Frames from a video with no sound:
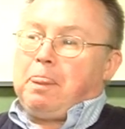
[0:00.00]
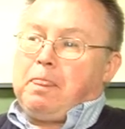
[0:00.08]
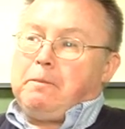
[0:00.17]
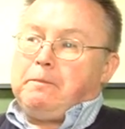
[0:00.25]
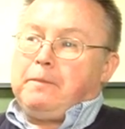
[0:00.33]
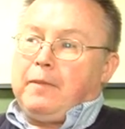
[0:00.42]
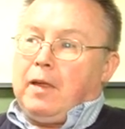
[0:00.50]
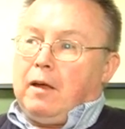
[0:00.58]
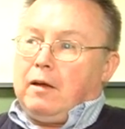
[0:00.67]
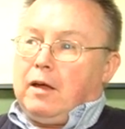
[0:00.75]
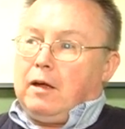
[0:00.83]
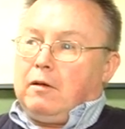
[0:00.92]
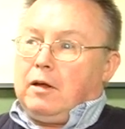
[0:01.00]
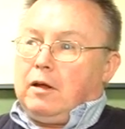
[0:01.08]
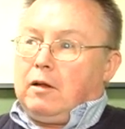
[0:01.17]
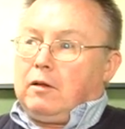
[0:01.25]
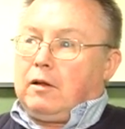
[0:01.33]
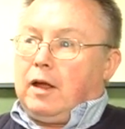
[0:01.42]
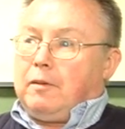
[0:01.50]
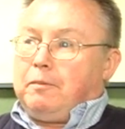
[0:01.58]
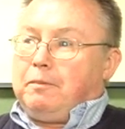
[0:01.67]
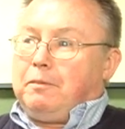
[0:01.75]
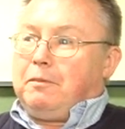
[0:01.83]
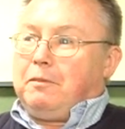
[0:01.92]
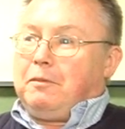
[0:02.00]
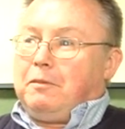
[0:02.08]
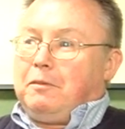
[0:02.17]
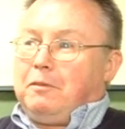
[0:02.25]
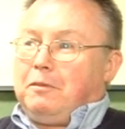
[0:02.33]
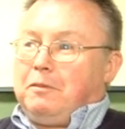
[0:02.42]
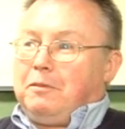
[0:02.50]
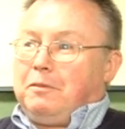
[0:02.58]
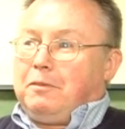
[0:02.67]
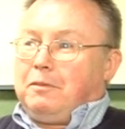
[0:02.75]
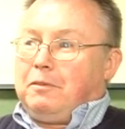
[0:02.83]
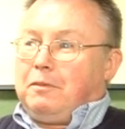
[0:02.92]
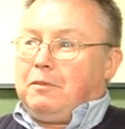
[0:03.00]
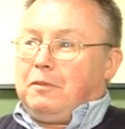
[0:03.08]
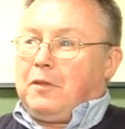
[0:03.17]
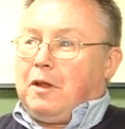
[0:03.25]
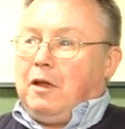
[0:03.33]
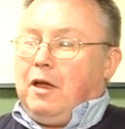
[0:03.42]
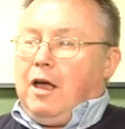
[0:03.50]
Wow, that's a really long time. And it kept you busy, I hope?